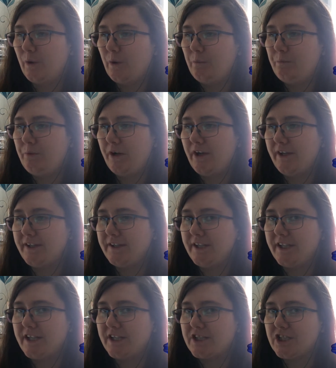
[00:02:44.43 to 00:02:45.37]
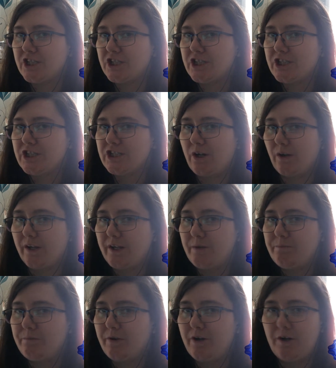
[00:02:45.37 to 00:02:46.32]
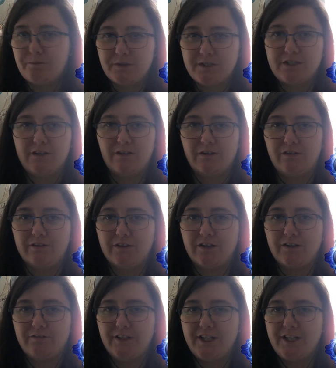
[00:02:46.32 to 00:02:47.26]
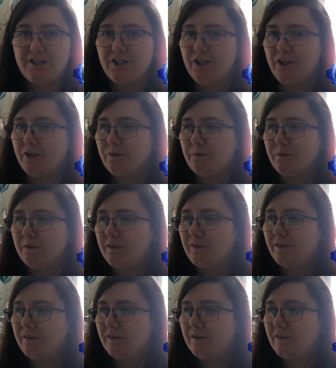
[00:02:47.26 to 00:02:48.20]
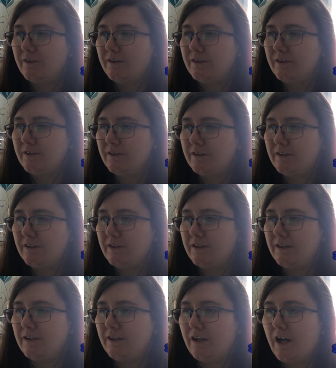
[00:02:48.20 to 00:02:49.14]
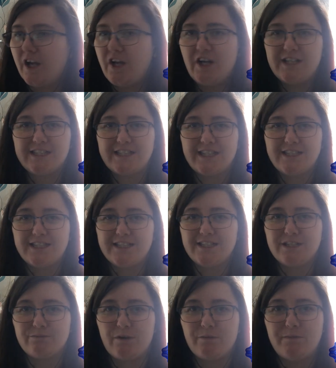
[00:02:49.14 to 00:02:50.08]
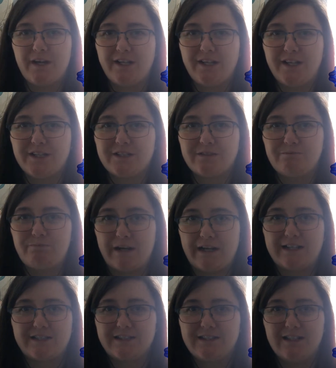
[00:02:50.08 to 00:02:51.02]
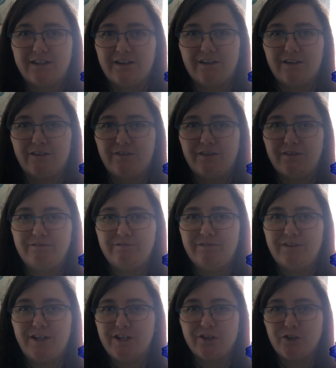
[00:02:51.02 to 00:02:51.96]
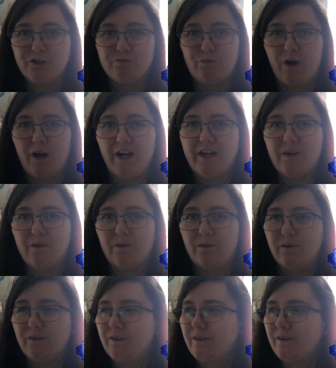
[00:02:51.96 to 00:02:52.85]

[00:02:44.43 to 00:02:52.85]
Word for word: But I think it's a solid pop song, I really do. And I'd say this is Romania's best in a long, in a good while.